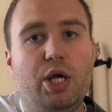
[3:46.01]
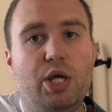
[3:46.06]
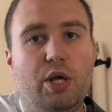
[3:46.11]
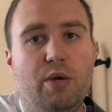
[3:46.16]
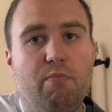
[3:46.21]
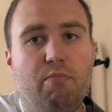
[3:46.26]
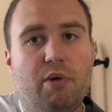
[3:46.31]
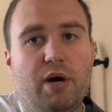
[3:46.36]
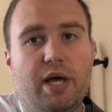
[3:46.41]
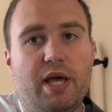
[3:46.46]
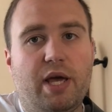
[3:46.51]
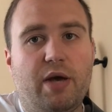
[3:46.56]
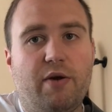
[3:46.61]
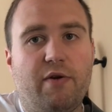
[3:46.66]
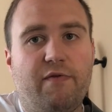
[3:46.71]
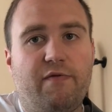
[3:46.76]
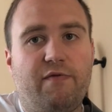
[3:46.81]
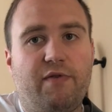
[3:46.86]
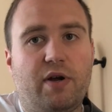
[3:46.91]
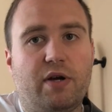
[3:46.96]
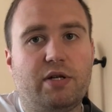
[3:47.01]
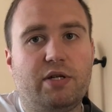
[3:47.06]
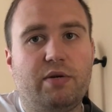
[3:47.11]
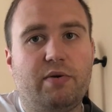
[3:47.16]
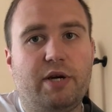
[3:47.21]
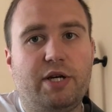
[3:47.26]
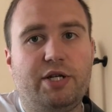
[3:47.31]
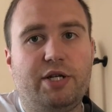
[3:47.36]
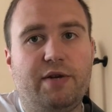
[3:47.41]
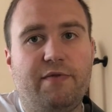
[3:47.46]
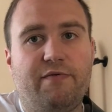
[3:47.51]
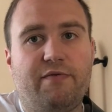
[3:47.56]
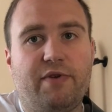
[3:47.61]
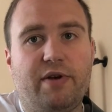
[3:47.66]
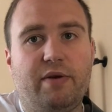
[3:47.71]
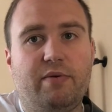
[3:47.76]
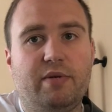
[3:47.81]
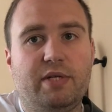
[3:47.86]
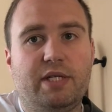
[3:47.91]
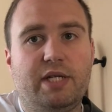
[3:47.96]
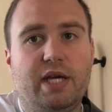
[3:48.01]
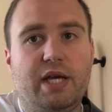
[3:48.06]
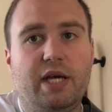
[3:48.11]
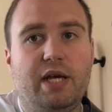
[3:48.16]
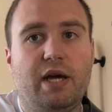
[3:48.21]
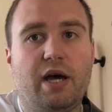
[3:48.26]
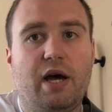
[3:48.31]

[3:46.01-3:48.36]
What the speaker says: you might hear a fluctuation in frequency,